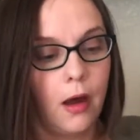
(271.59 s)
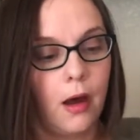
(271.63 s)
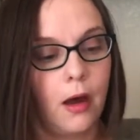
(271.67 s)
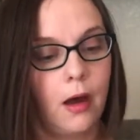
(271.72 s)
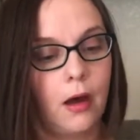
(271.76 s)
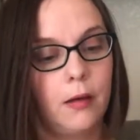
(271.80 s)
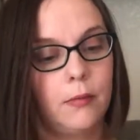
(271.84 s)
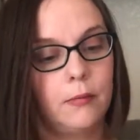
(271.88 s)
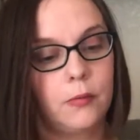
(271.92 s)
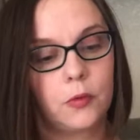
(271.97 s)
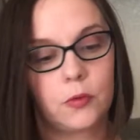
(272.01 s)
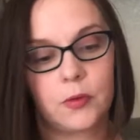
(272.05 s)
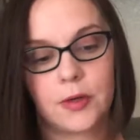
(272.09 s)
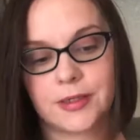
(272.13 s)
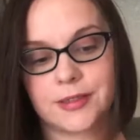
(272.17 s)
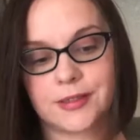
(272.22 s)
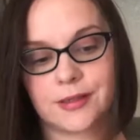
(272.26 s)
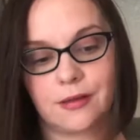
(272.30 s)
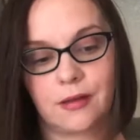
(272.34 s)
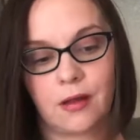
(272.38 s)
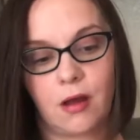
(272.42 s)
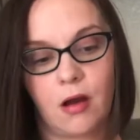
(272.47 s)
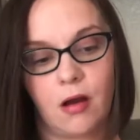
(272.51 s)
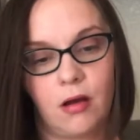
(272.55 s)
The rest
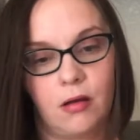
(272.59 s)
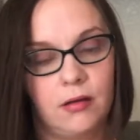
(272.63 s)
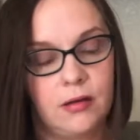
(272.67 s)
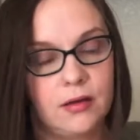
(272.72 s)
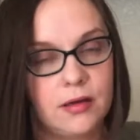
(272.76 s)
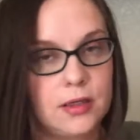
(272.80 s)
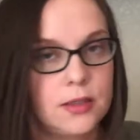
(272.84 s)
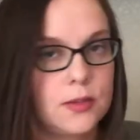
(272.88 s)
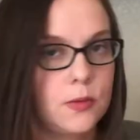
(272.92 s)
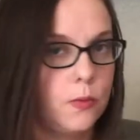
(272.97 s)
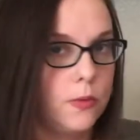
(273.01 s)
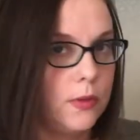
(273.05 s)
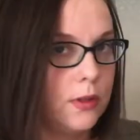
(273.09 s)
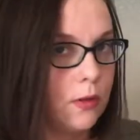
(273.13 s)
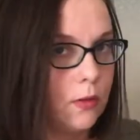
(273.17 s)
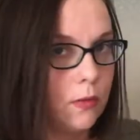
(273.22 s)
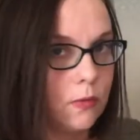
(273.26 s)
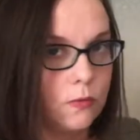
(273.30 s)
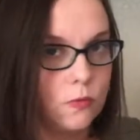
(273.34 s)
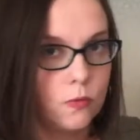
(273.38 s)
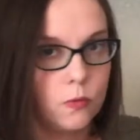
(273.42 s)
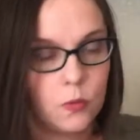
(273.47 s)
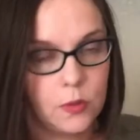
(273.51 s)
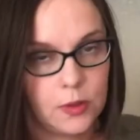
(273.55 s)
of the holidays, we
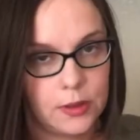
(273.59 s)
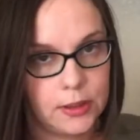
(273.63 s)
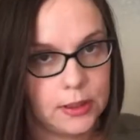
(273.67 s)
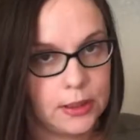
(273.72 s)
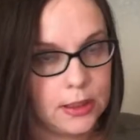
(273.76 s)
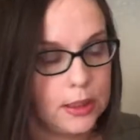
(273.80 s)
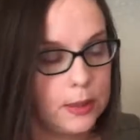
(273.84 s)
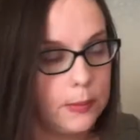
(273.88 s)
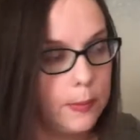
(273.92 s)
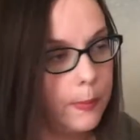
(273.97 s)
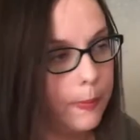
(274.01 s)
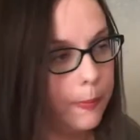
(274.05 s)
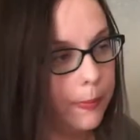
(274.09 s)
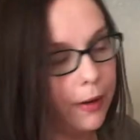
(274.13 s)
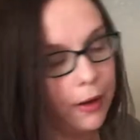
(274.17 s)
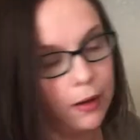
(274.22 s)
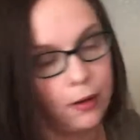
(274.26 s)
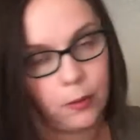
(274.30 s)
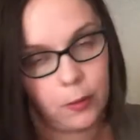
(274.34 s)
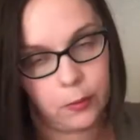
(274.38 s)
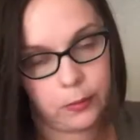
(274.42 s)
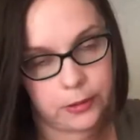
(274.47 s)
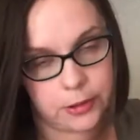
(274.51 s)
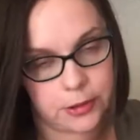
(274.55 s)
don't really buy
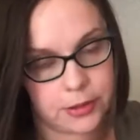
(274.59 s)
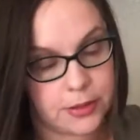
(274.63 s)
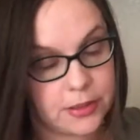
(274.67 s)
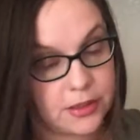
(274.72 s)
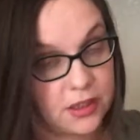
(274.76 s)
a whole bunch of